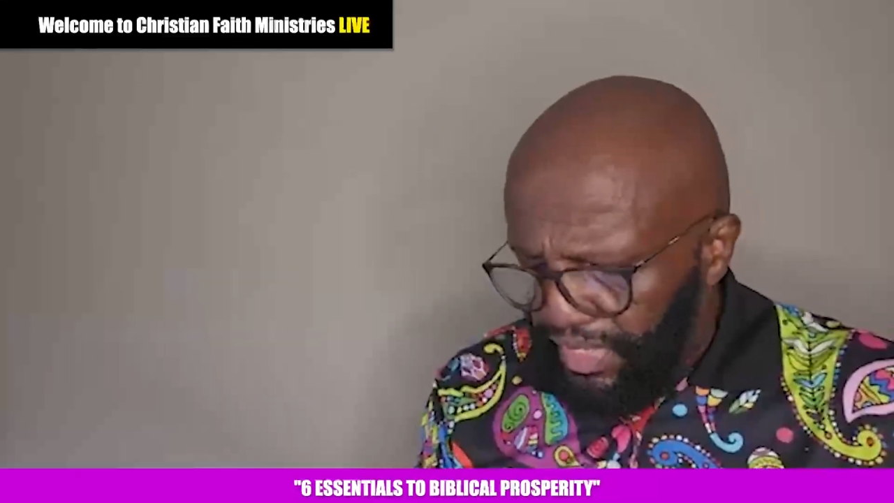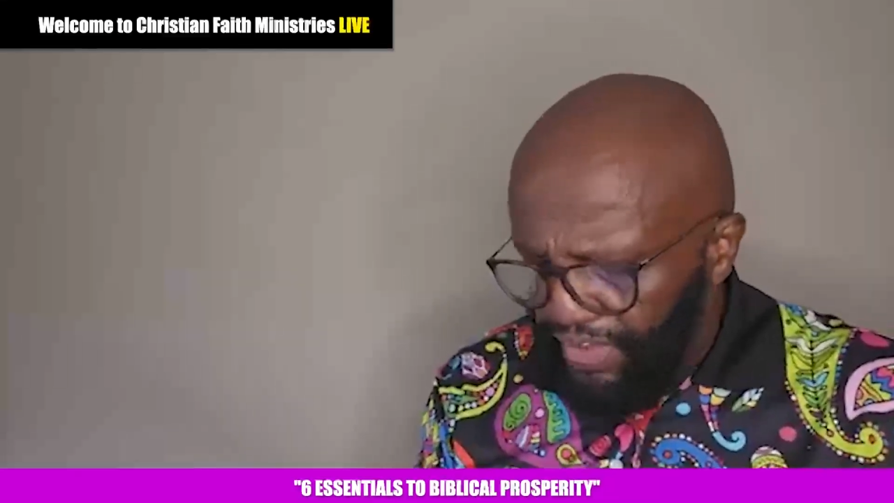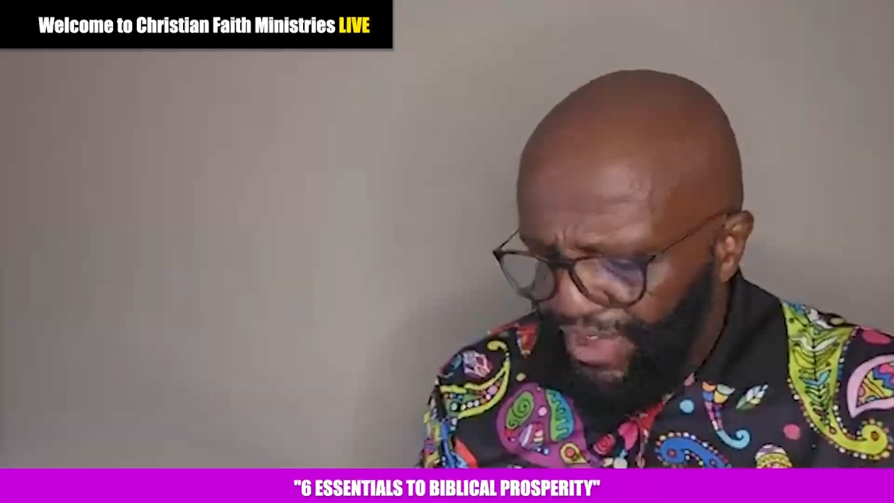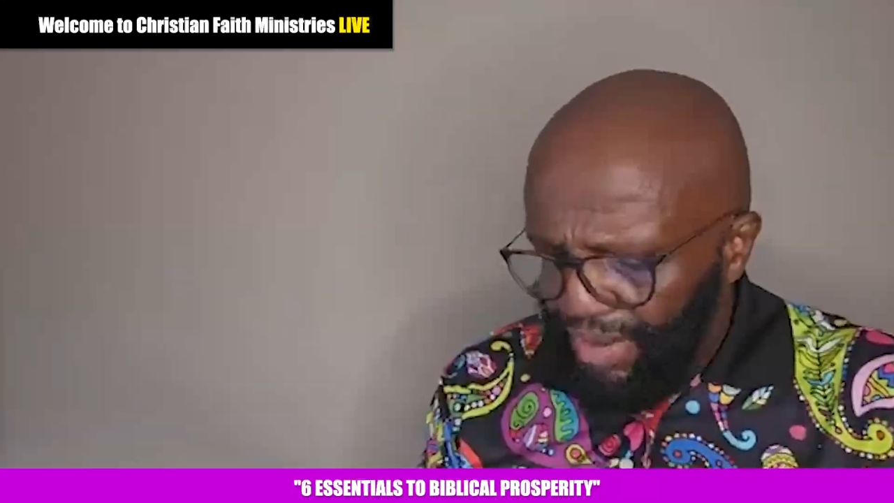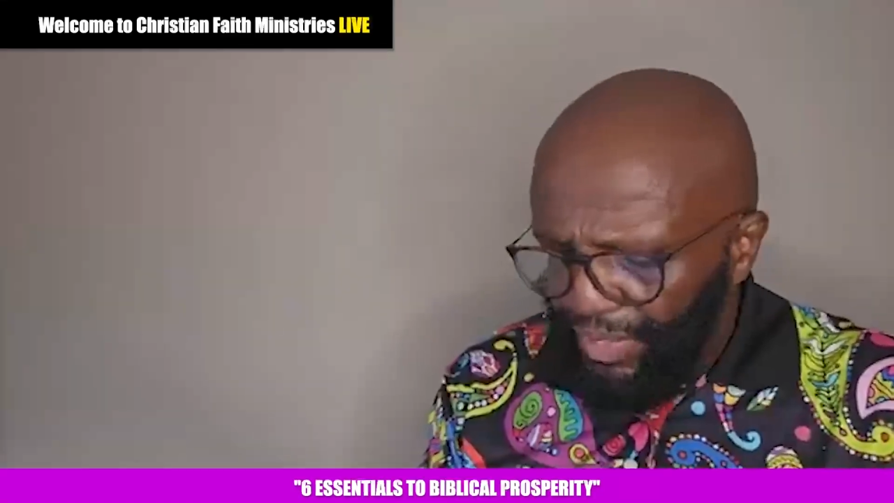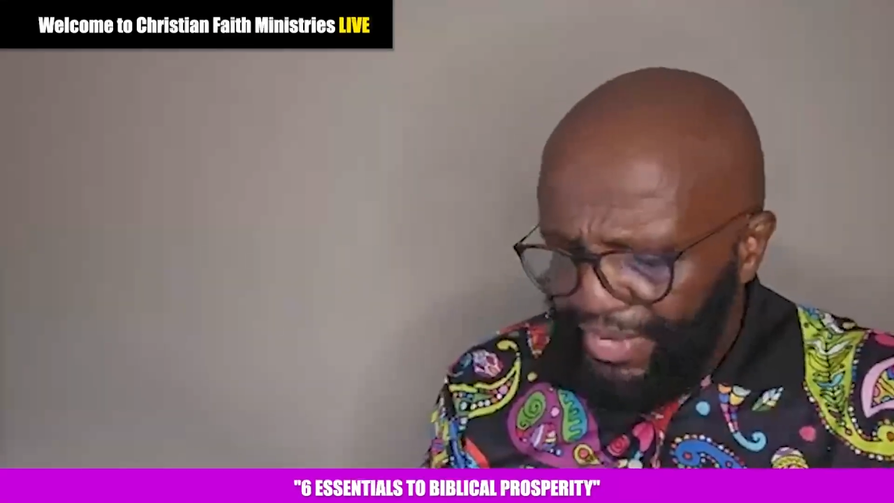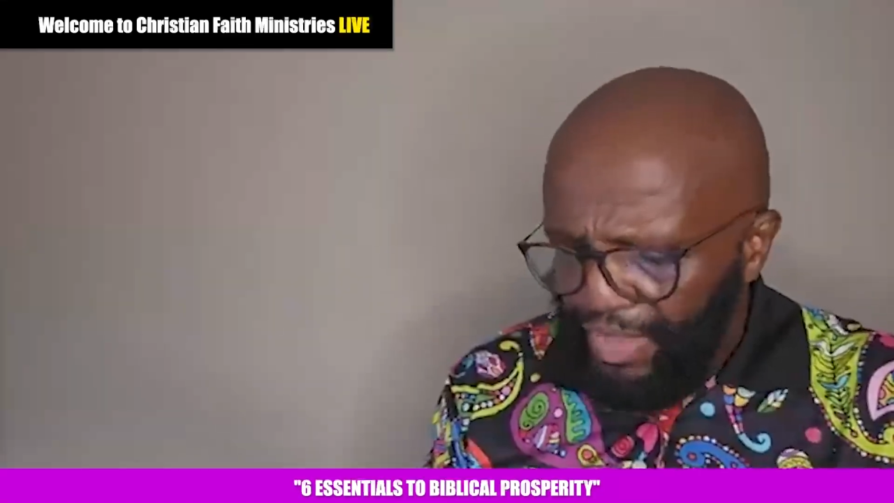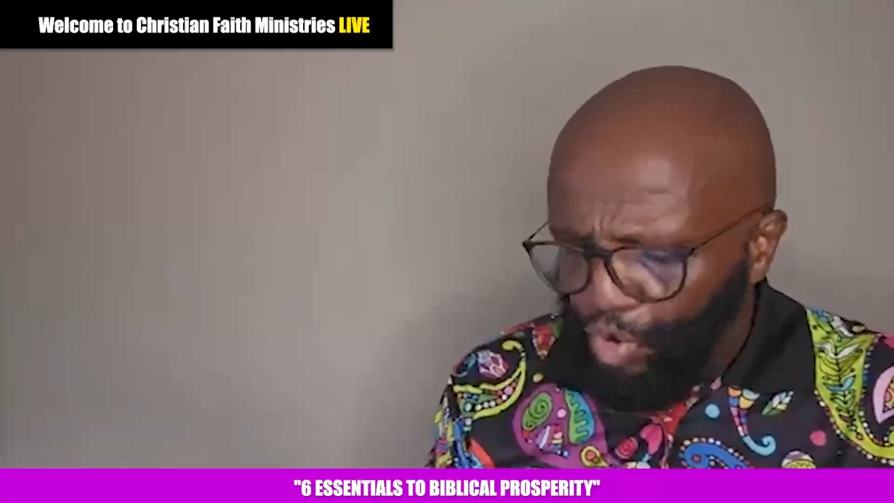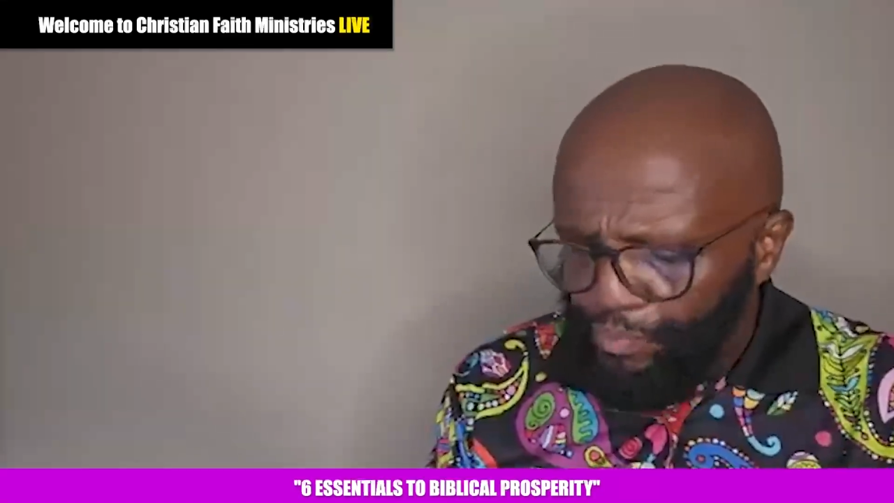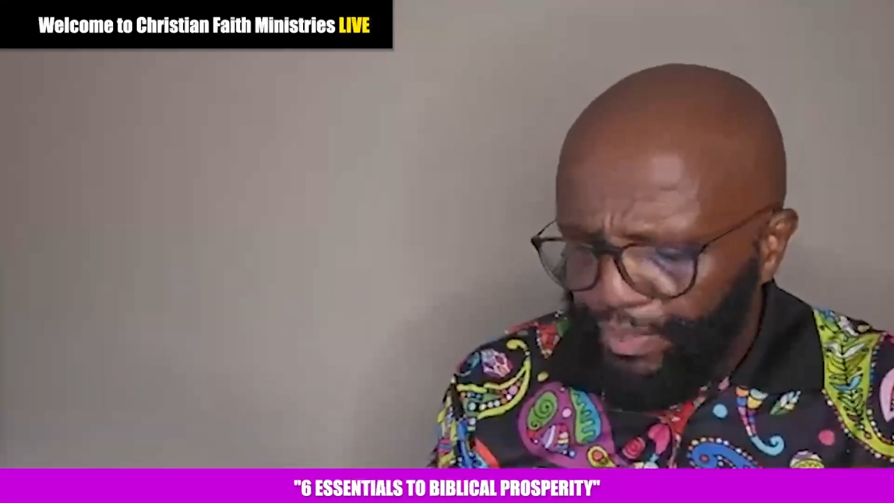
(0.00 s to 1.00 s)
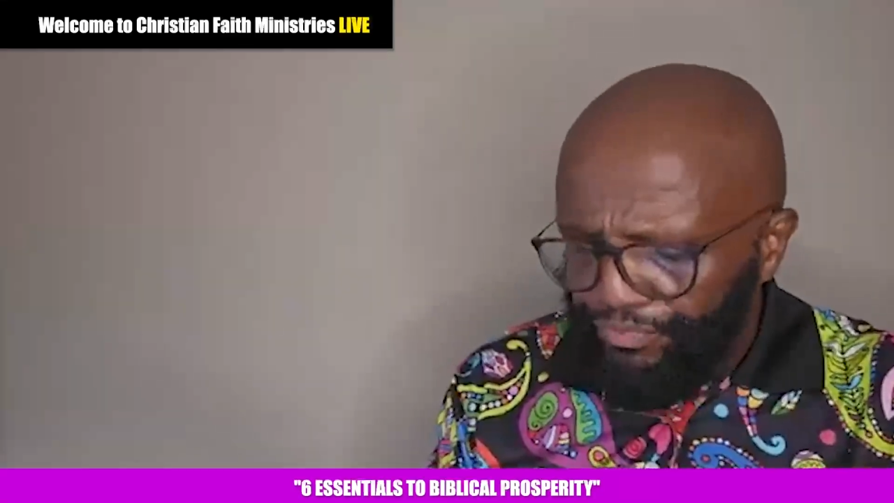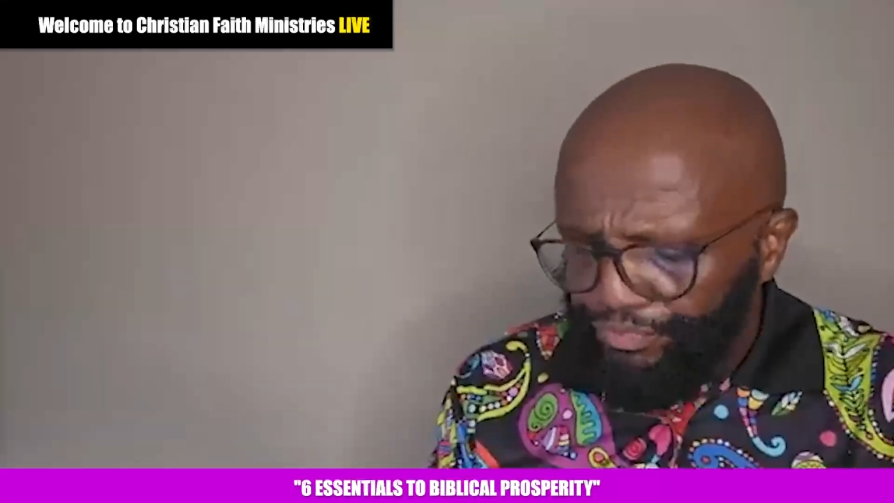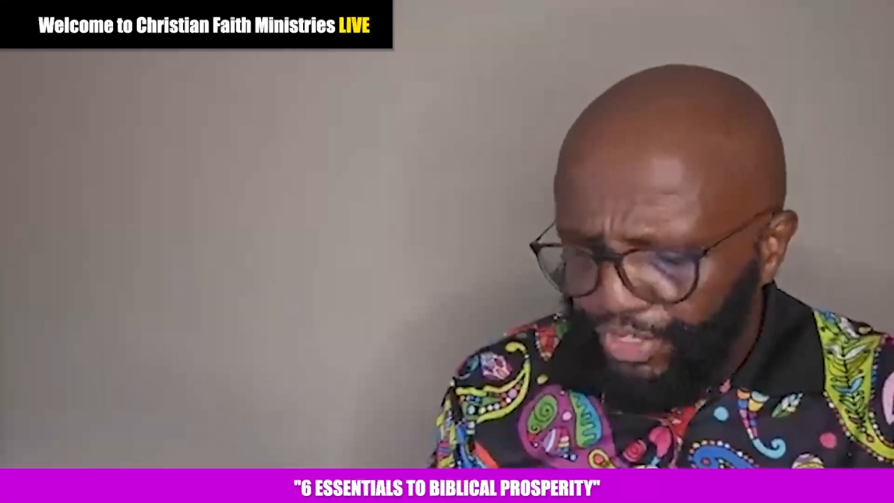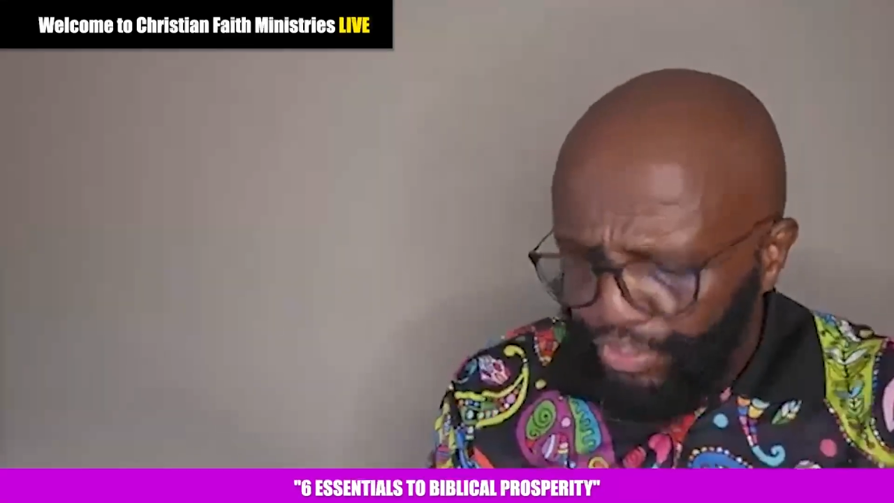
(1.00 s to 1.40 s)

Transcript: if I would not open for